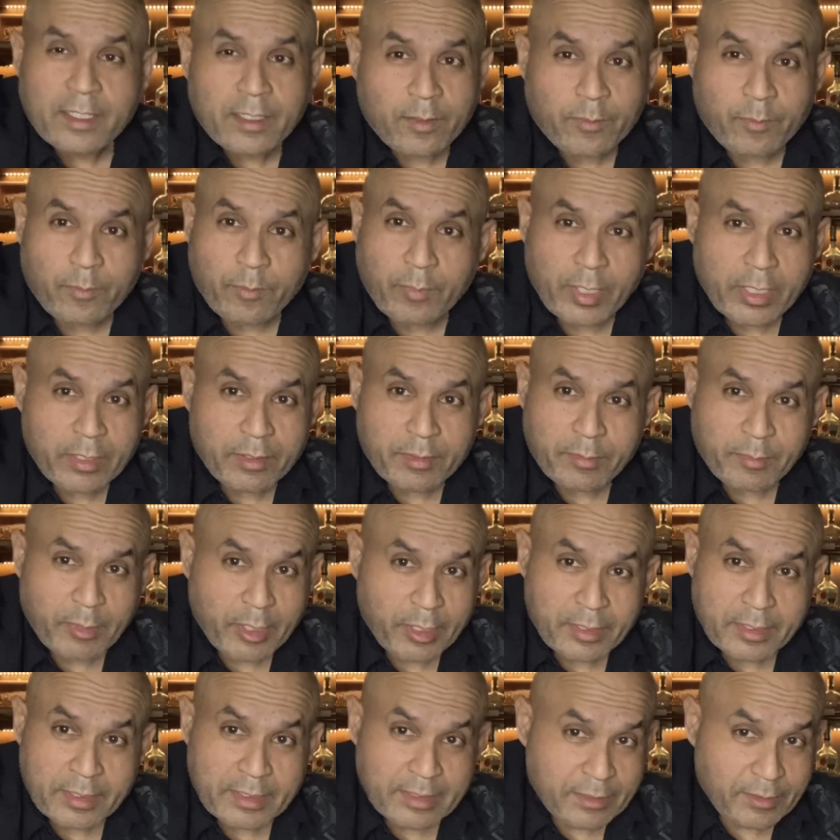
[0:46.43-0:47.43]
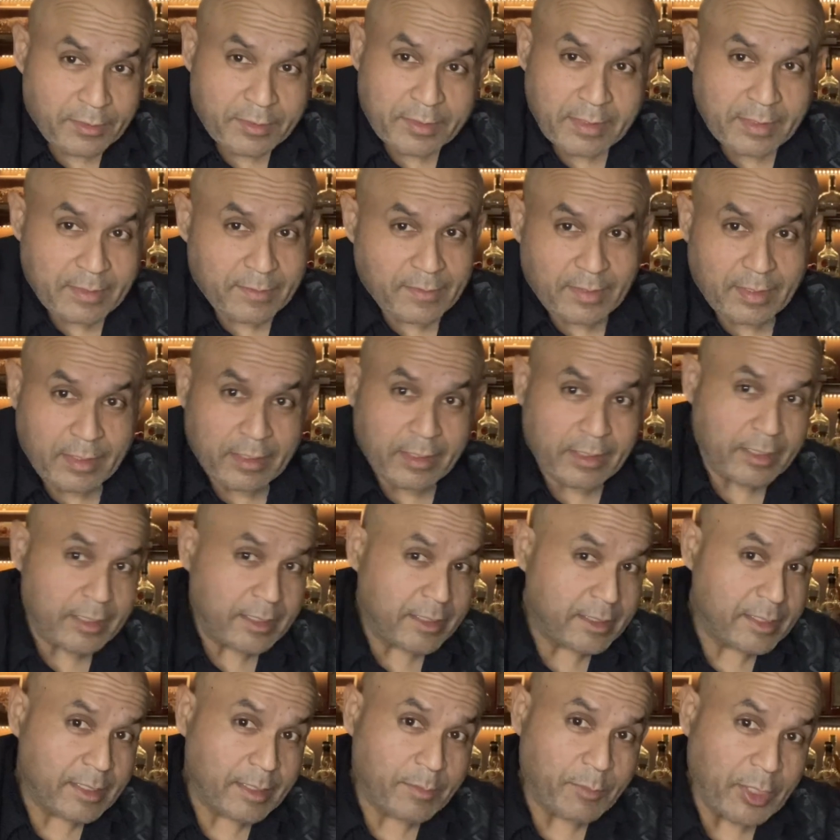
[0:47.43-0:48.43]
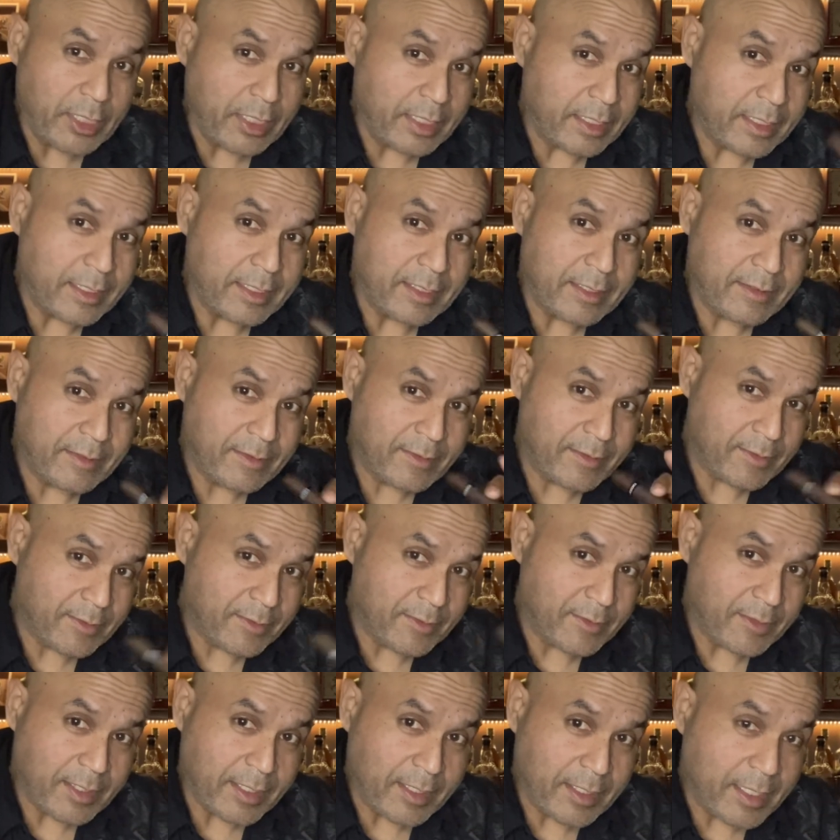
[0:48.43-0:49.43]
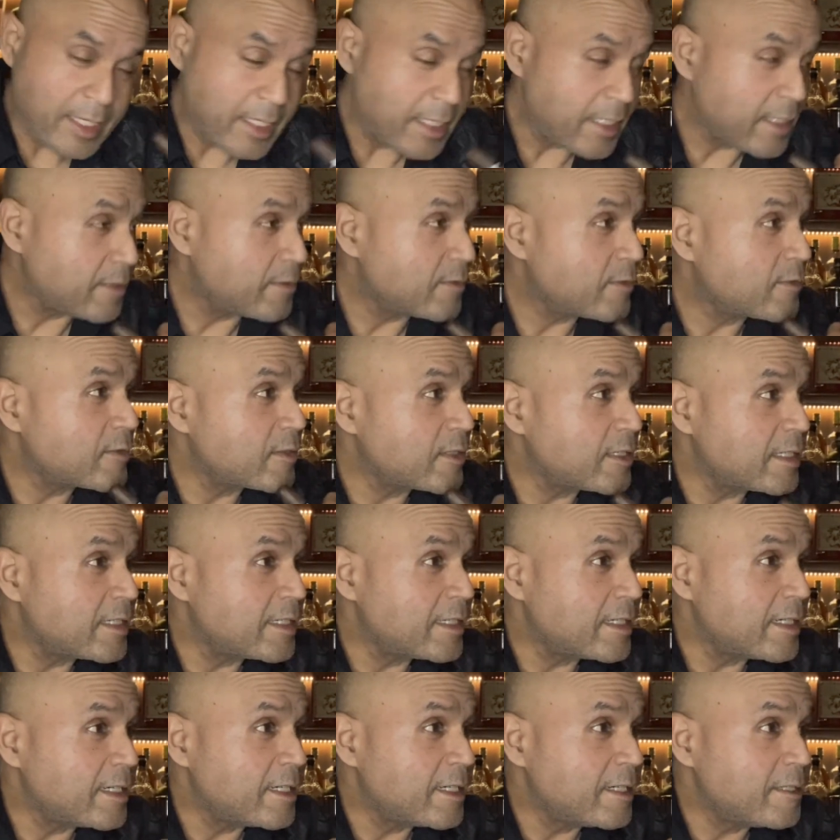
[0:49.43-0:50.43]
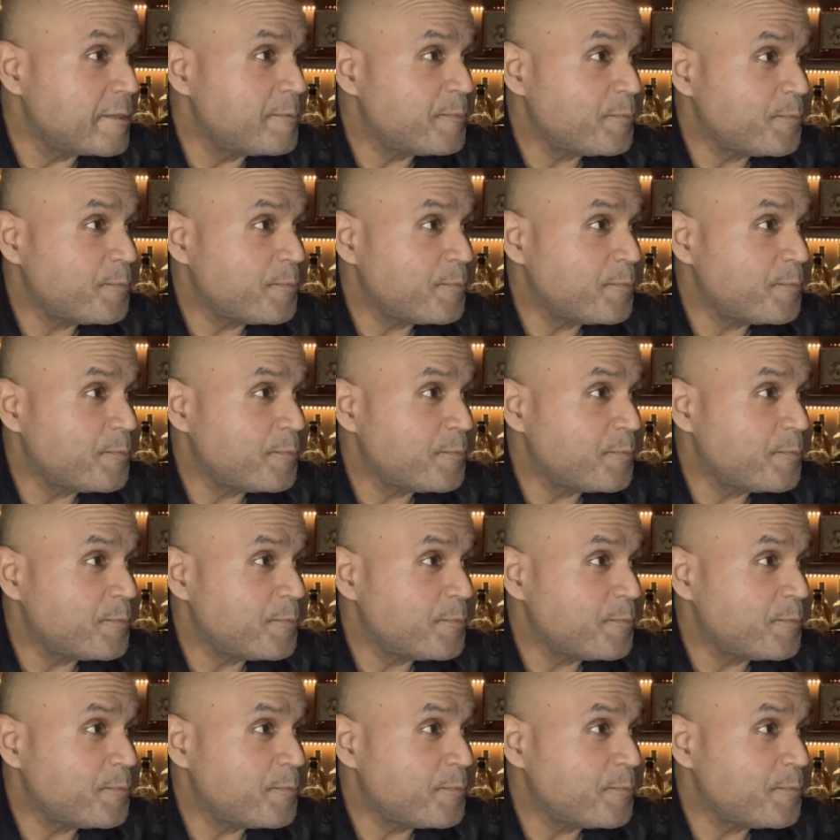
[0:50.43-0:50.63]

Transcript: Very, very interesting cigar. I mean, it hits all